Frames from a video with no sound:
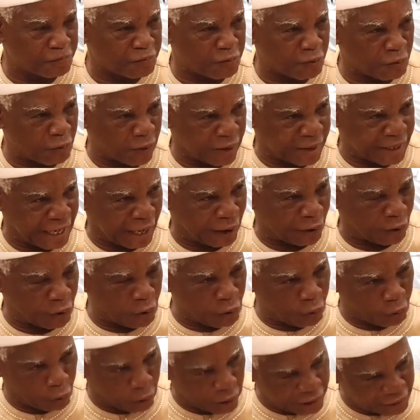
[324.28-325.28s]
with their
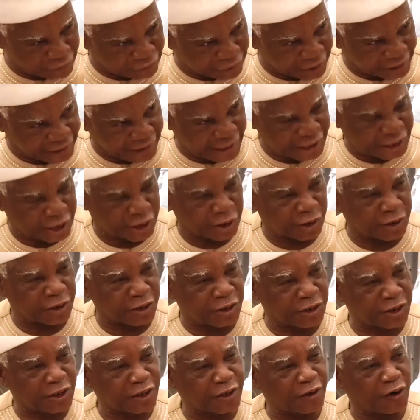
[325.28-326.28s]
own
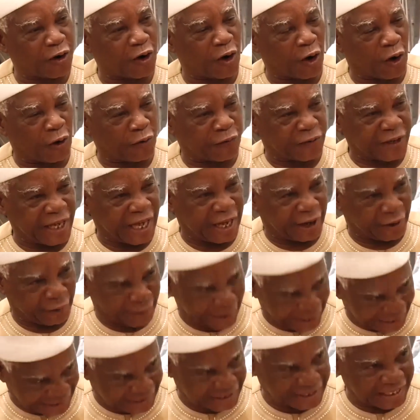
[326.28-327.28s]
qualifications of their
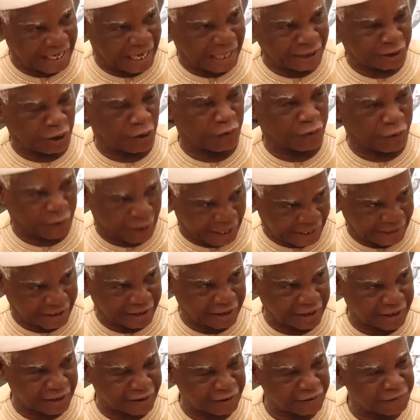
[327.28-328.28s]
right, as of
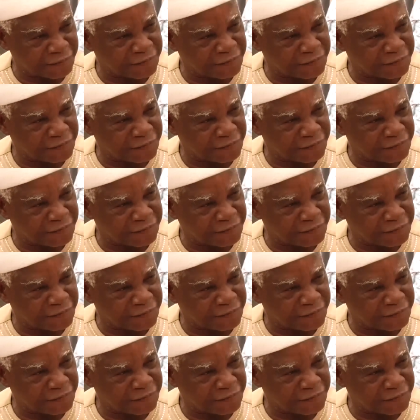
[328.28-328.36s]
right.